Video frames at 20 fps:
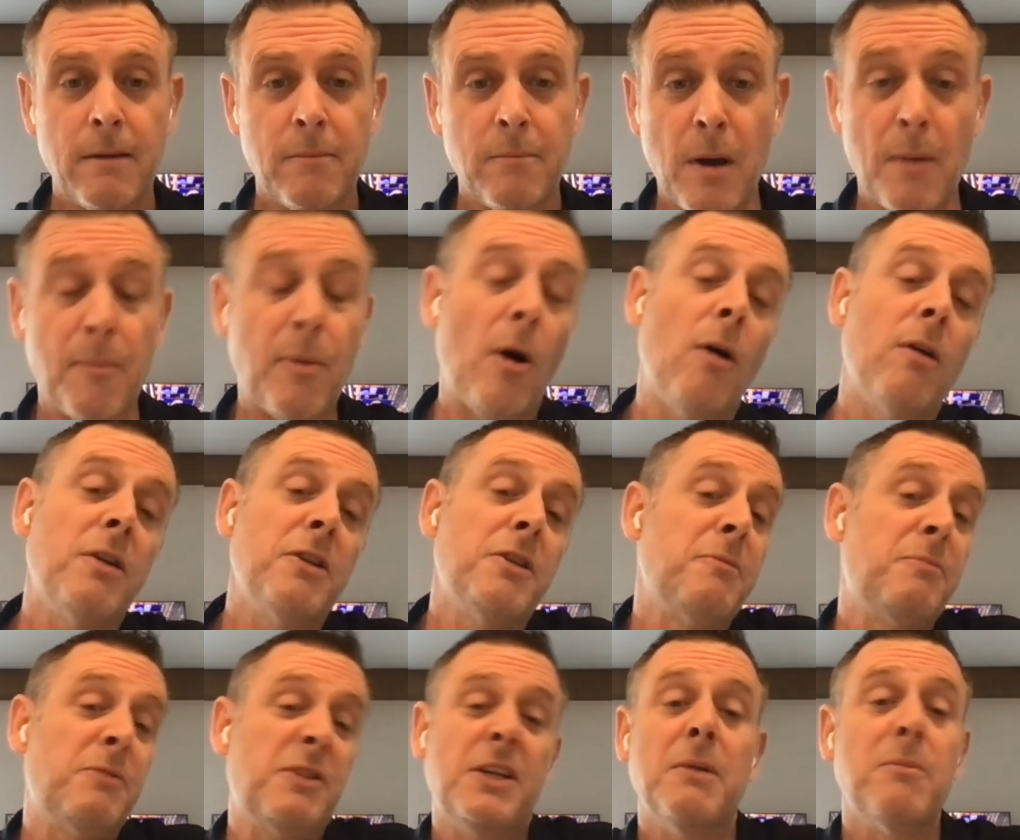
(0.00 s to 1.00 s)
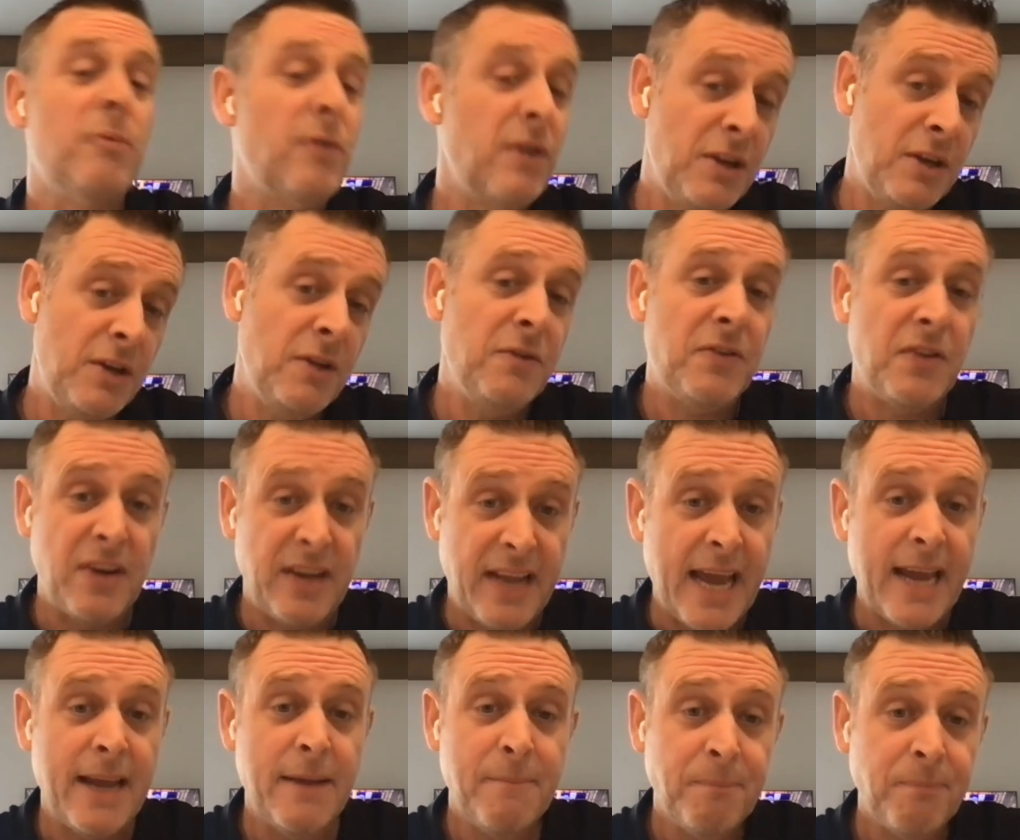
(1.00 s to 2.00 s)
My partners are still pretty new to the
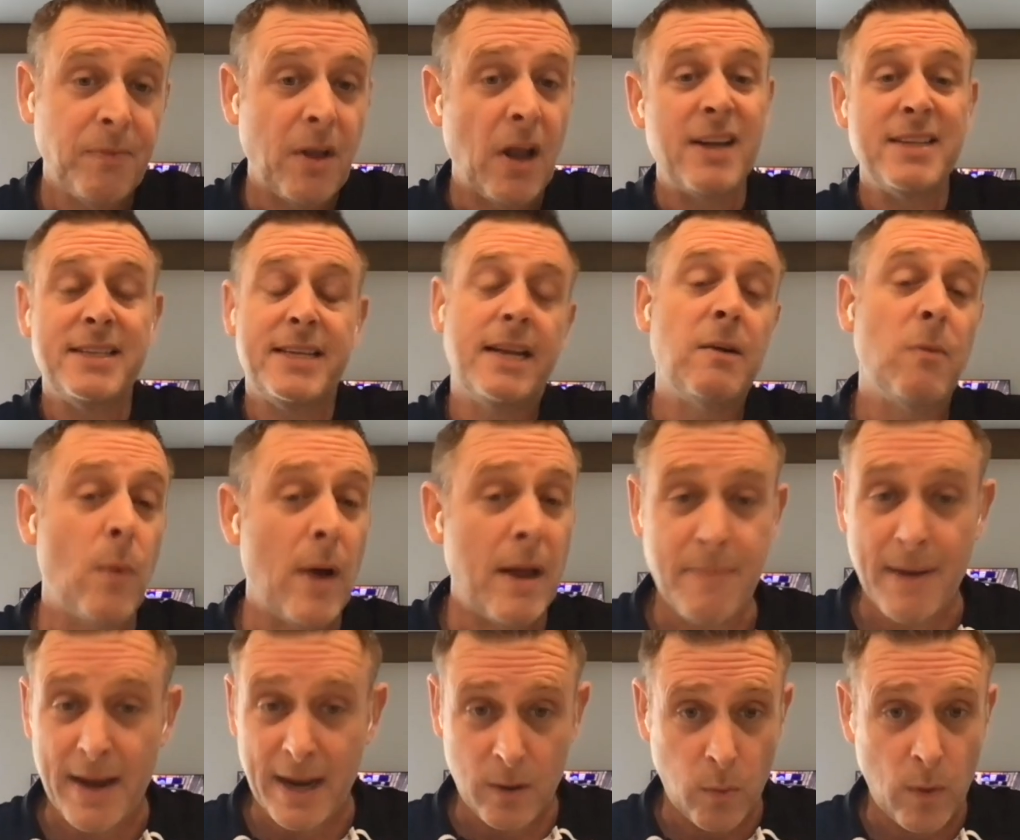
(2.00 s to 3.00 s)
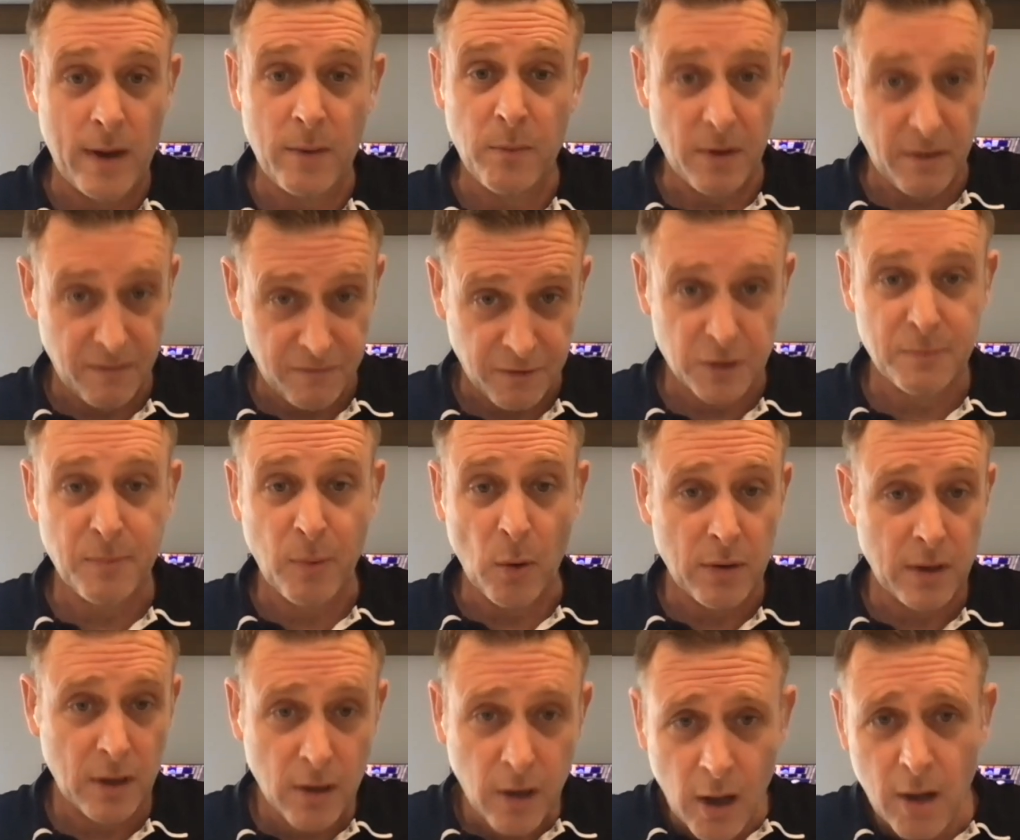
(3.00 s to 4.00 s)
game. I did it way back when I first bought
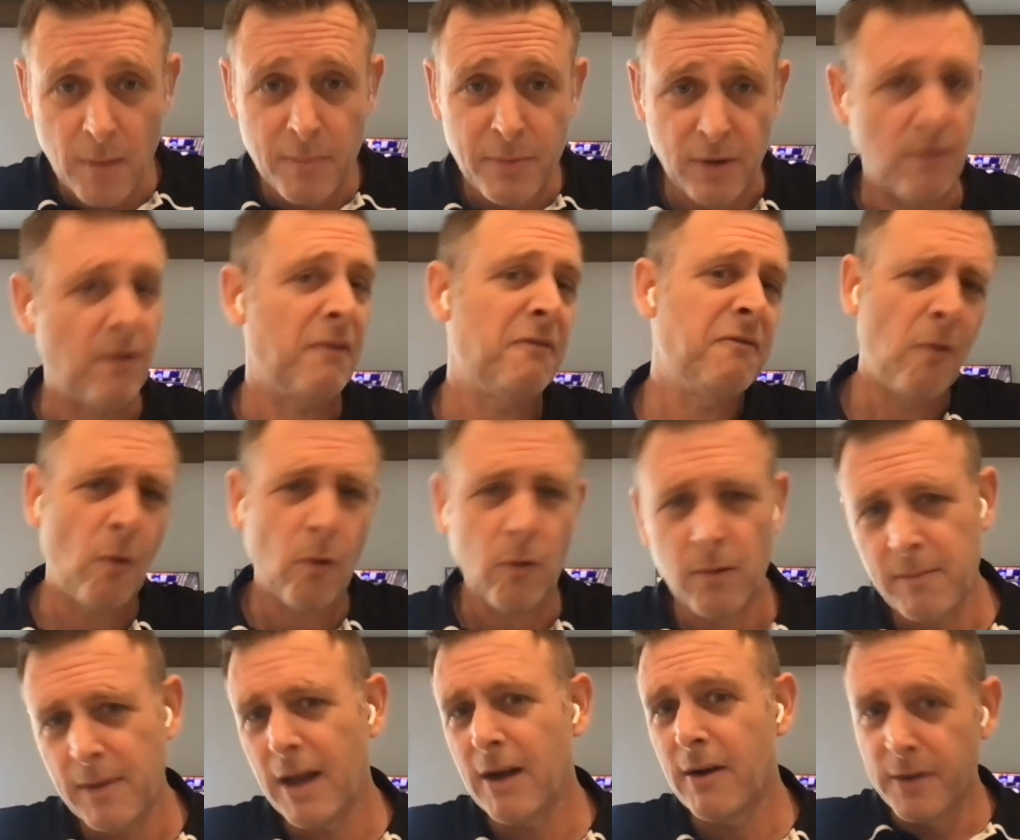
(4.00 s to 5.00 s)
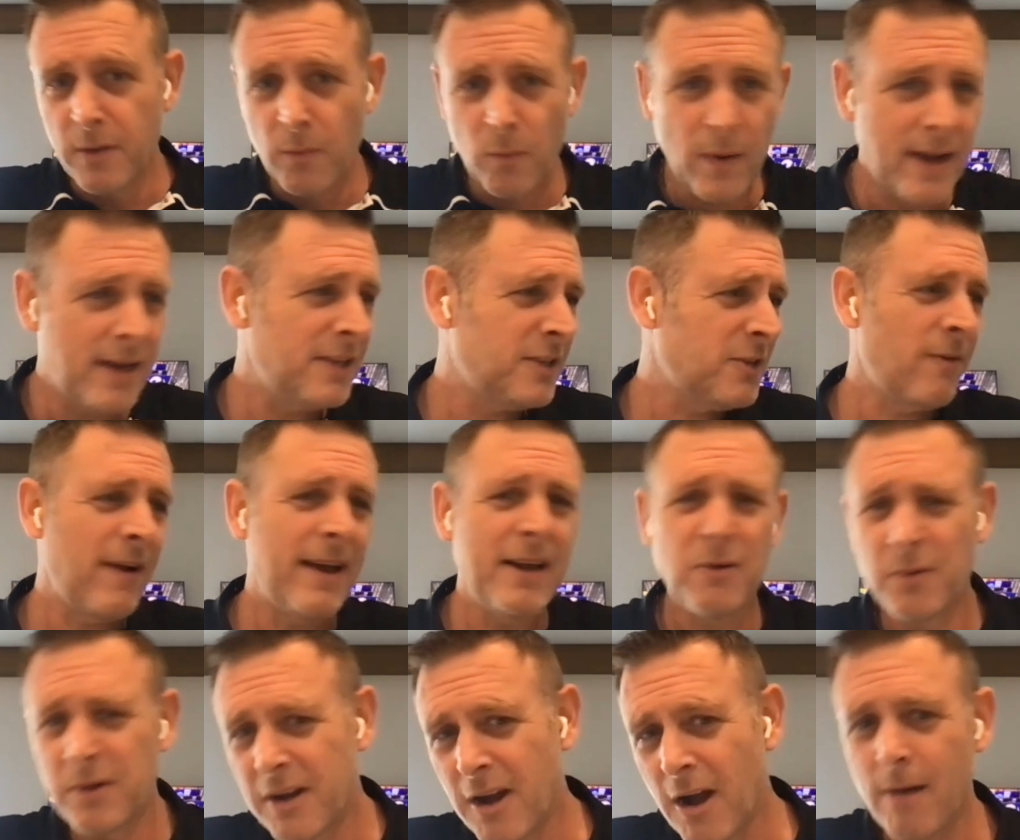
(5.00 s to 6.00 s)
the club. You're on a forum. Oh, you win. It's great.
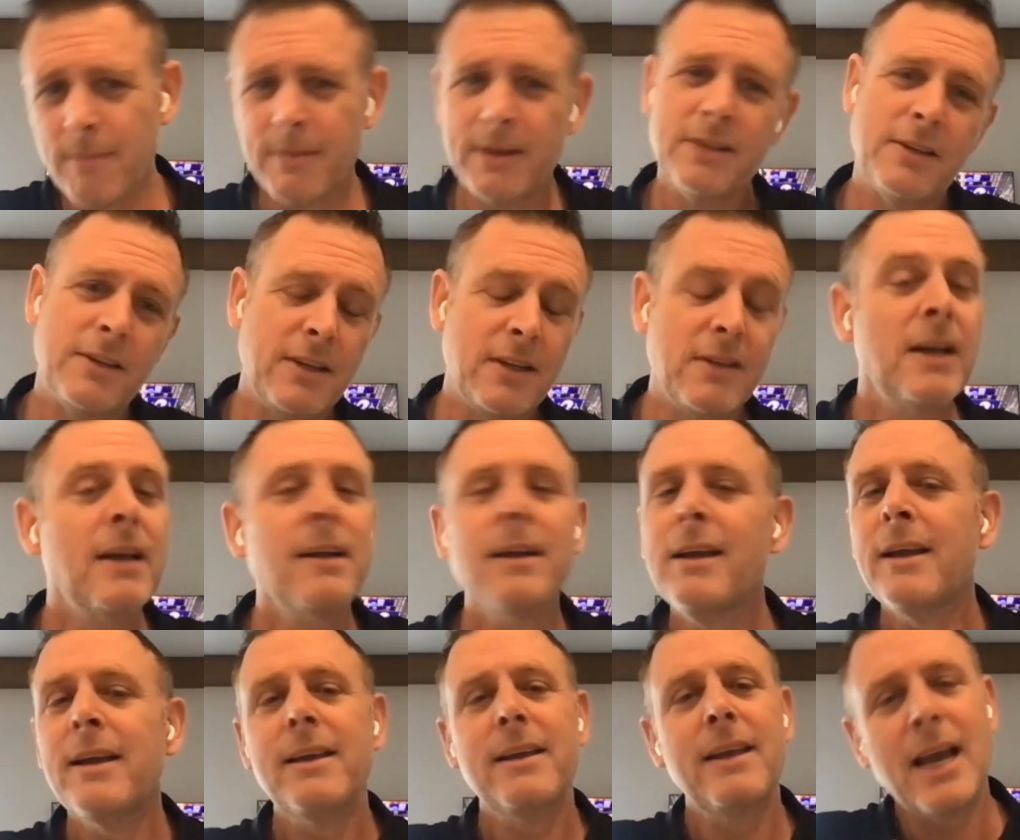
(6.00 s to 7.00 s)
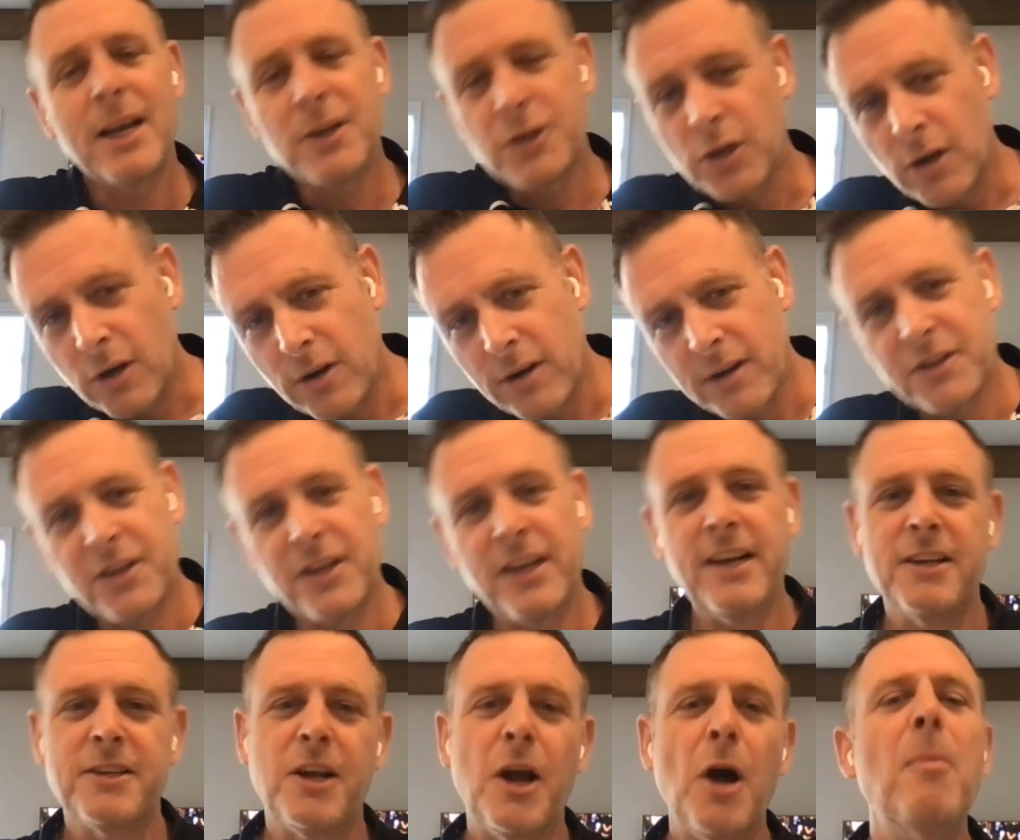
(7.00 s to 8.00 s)
All the comments. As you learn as the
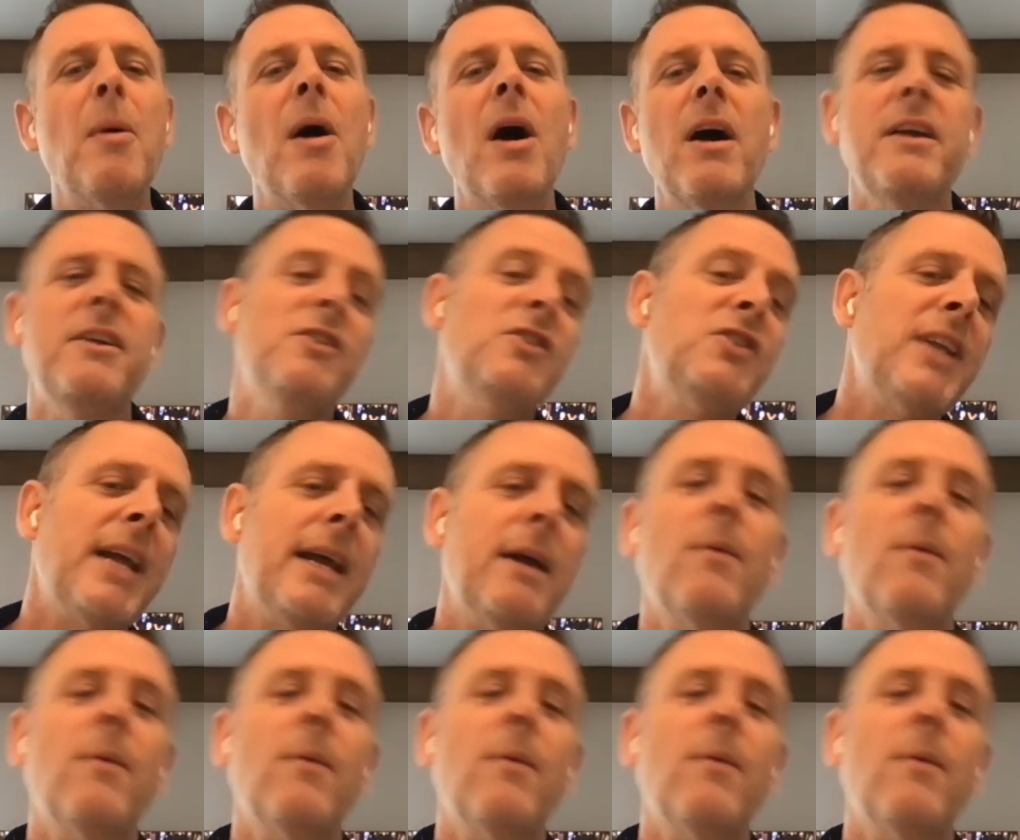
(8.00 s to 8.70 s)
years go by, you stay